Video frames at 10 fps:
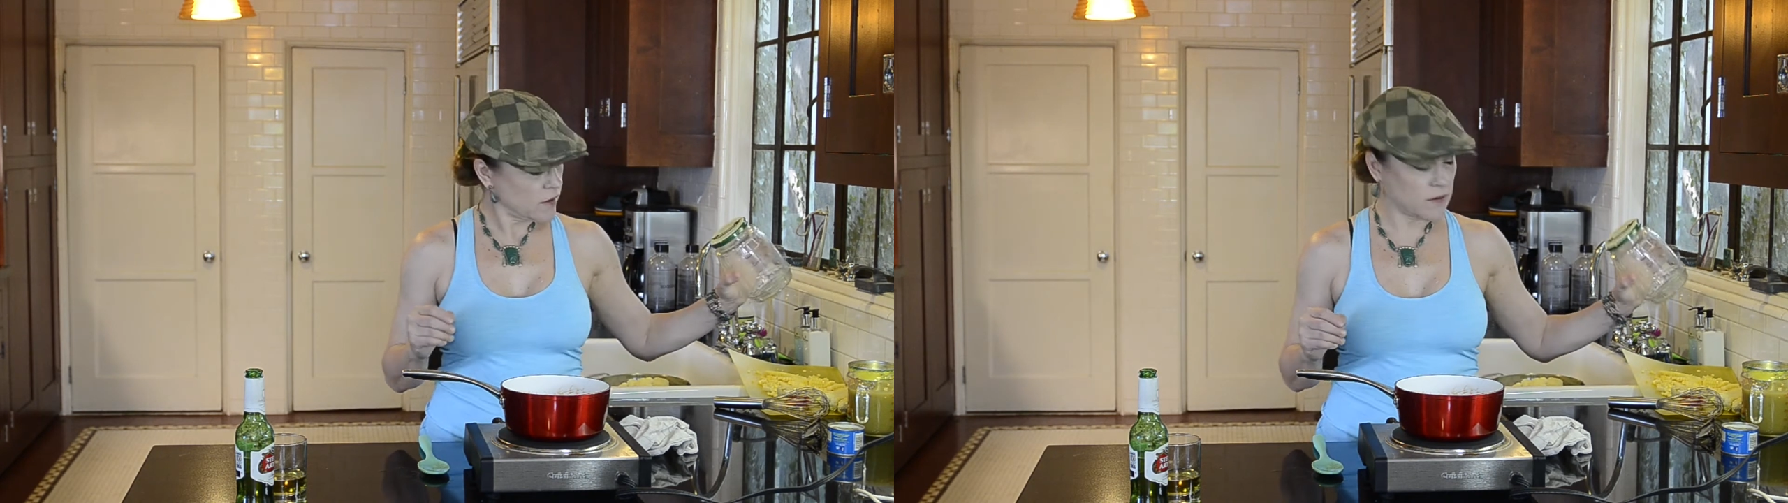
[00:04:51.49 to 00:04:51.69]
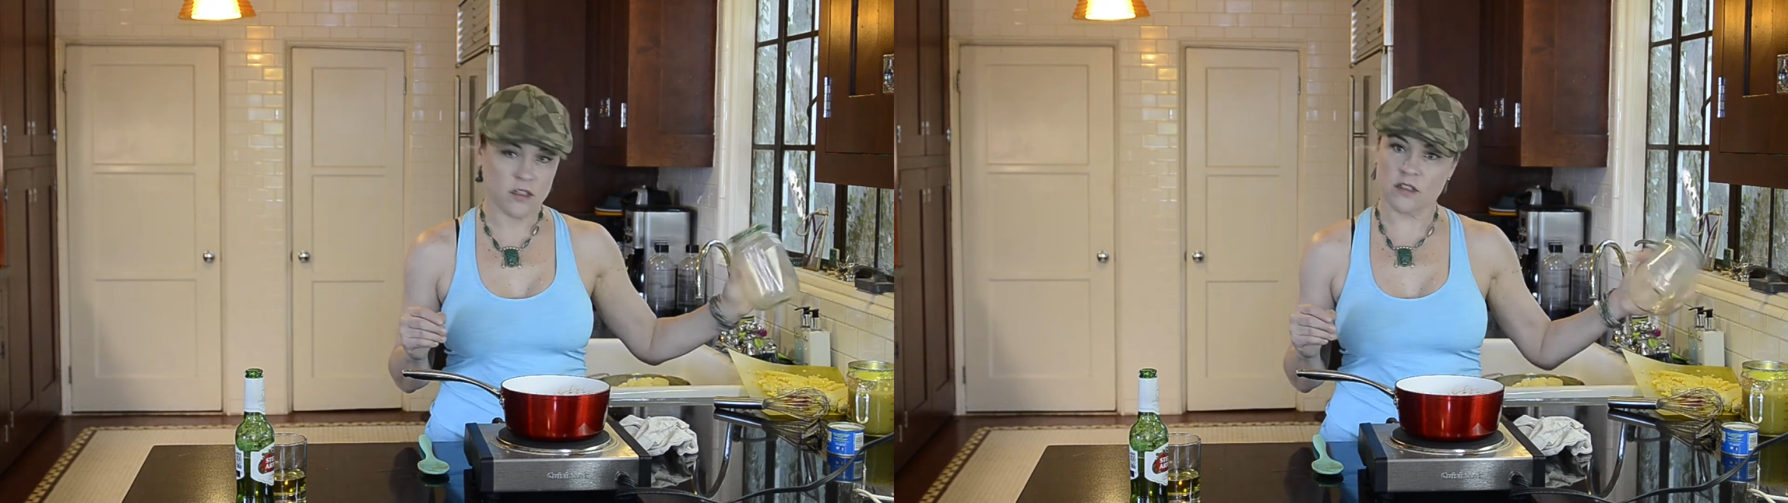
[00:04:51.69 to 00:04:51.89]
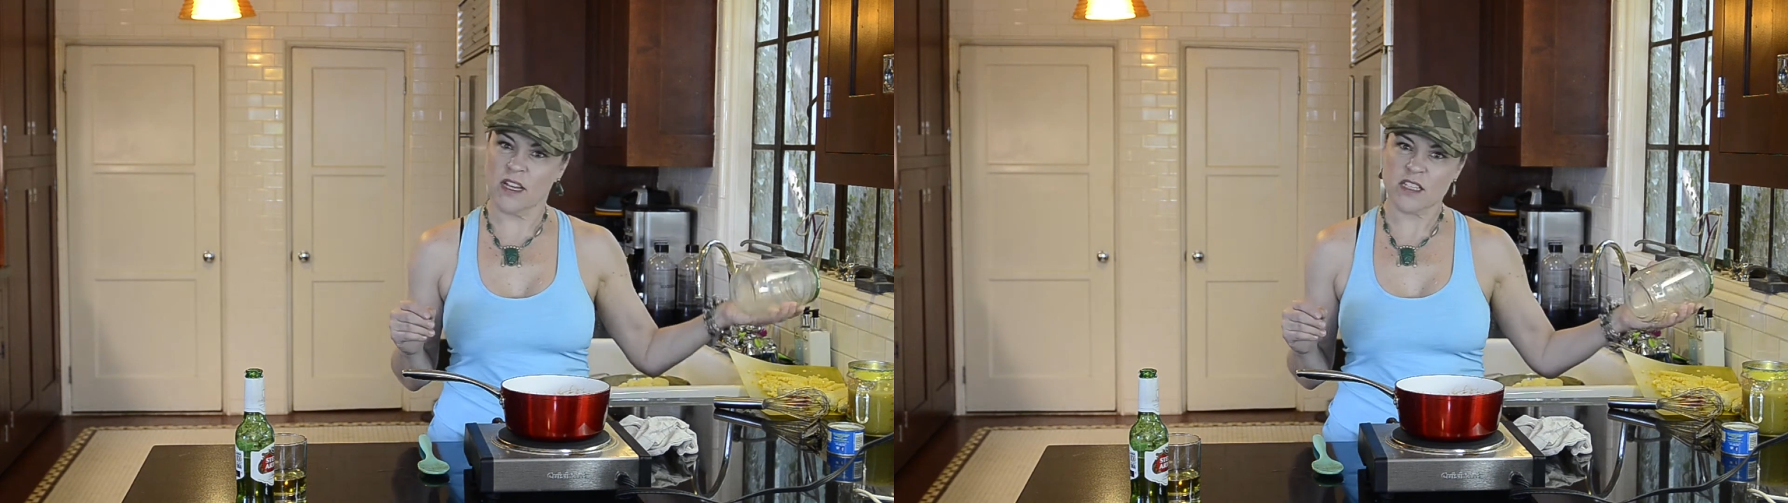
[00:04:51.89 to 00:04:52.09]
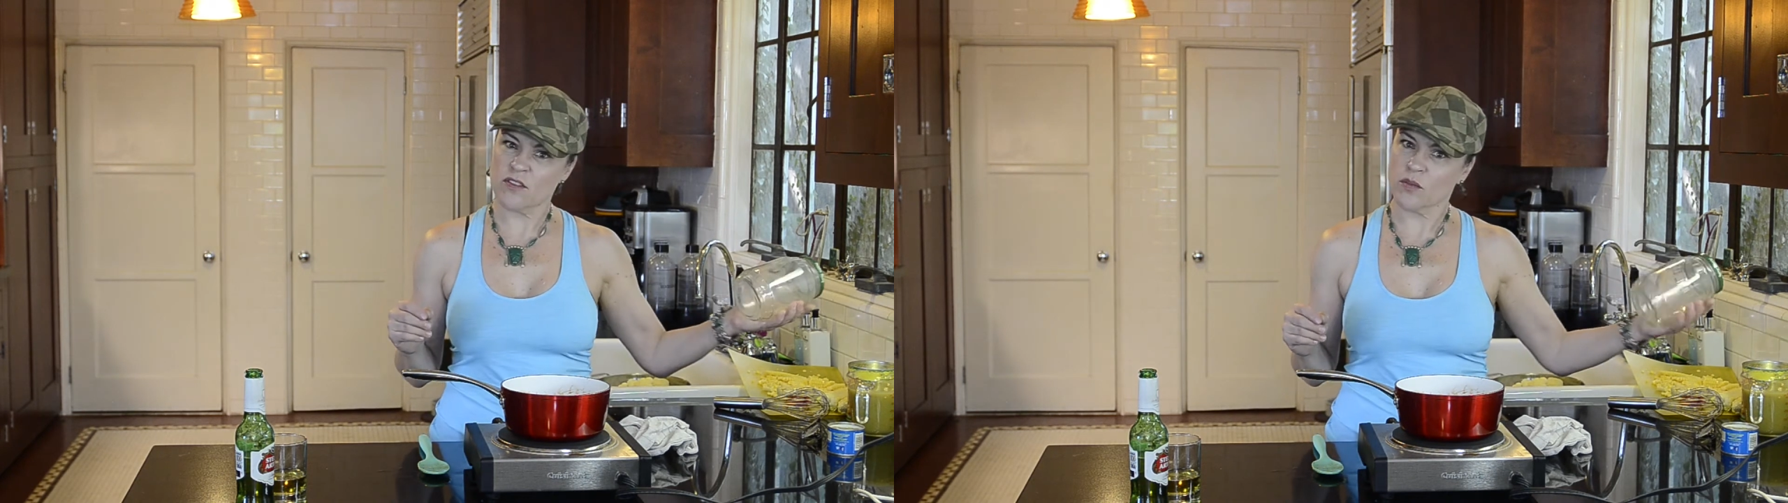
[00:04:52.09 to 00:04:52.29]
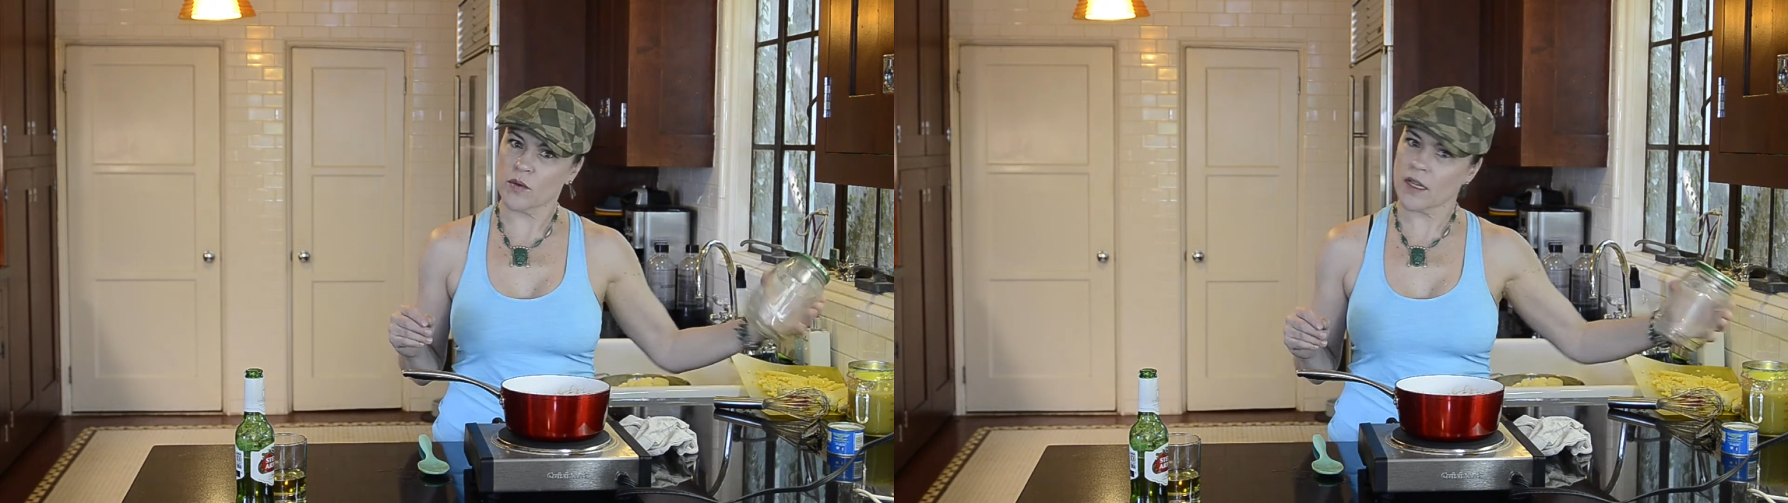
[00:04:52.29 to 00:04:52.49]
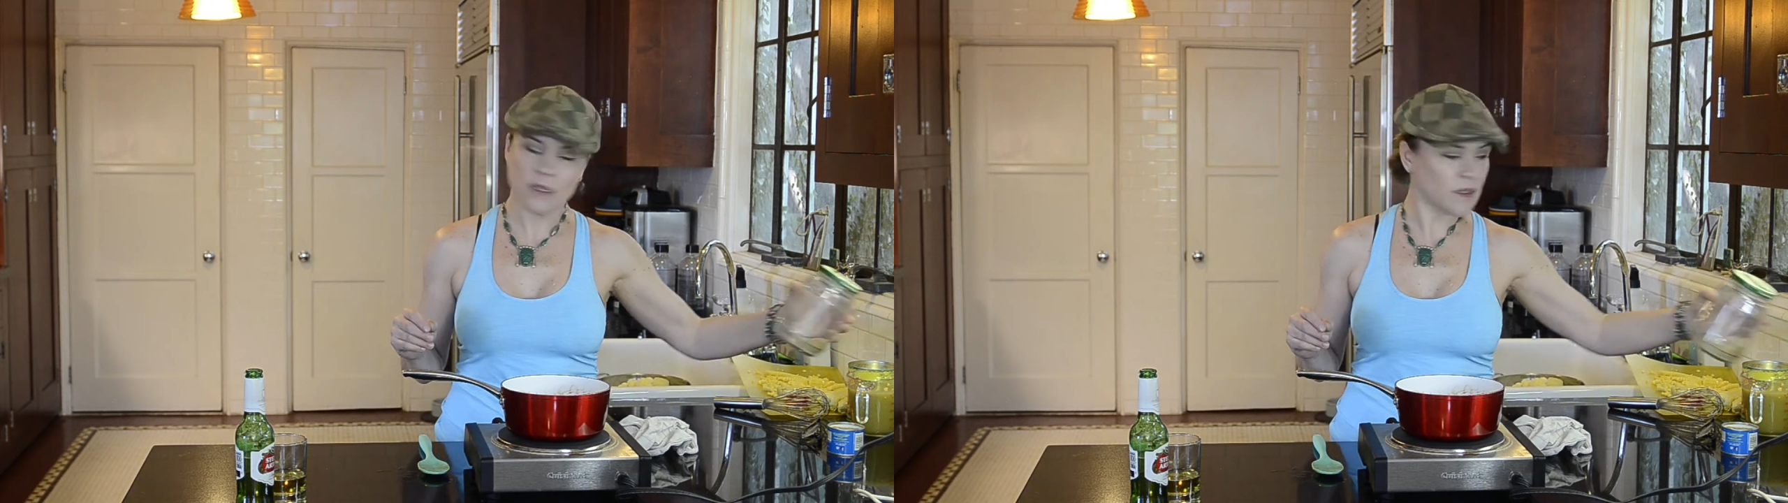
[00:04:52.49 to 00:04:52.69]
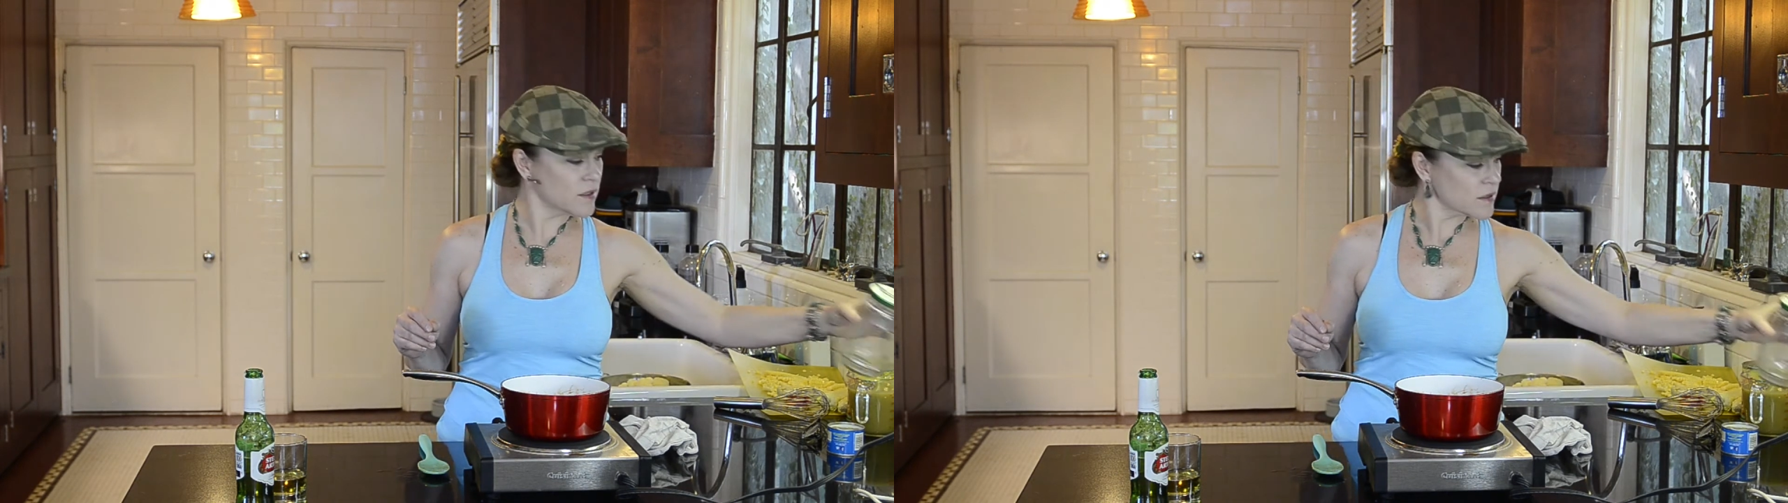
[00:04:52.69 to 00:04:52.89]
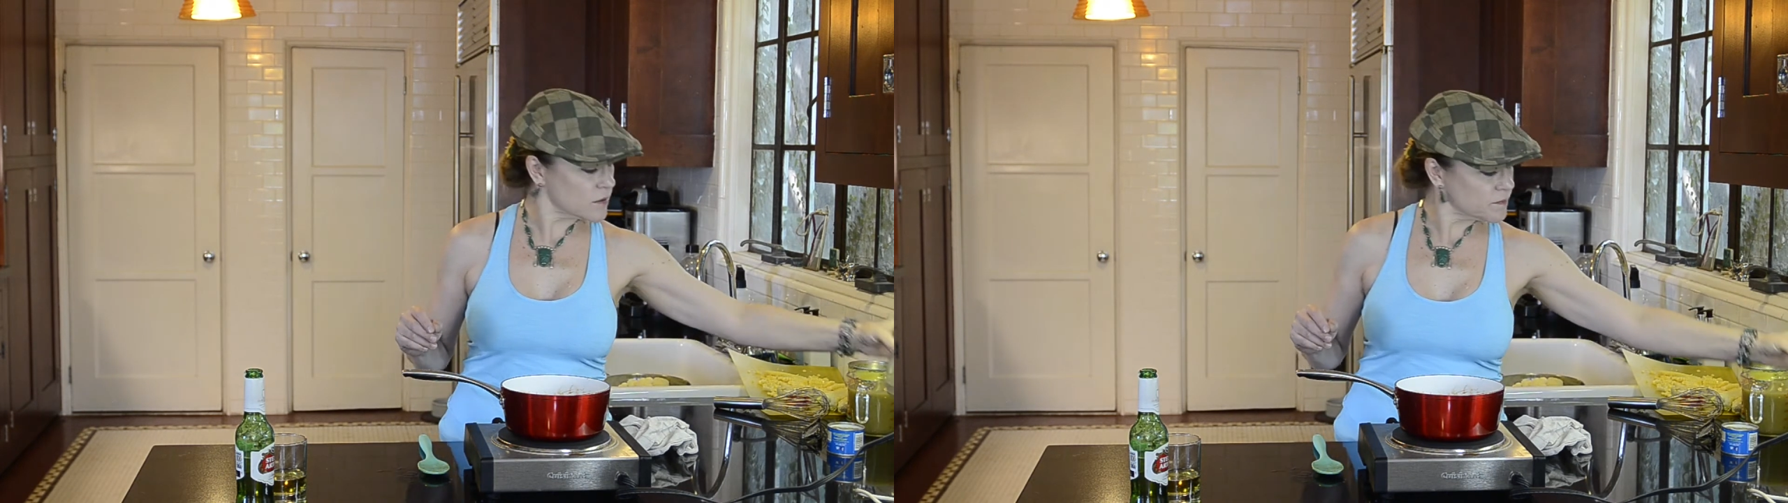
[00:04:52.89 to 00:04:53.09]
And they should last for a week at
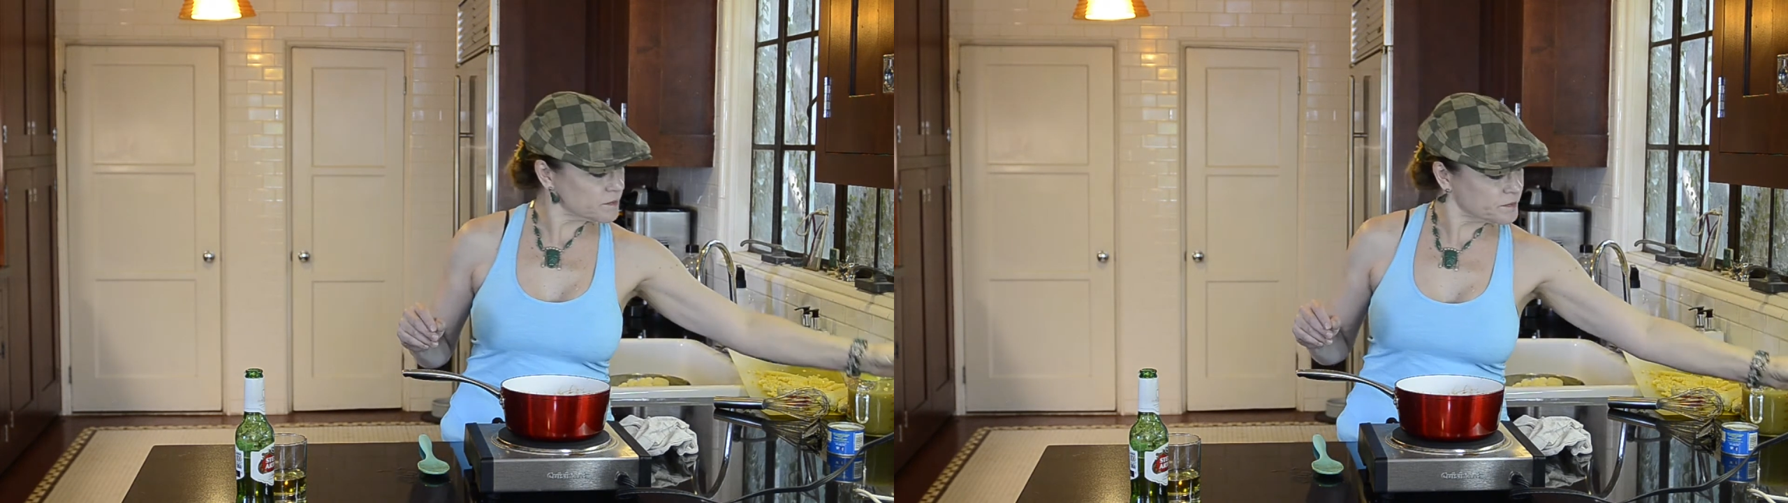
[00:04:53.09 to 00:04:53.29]
least.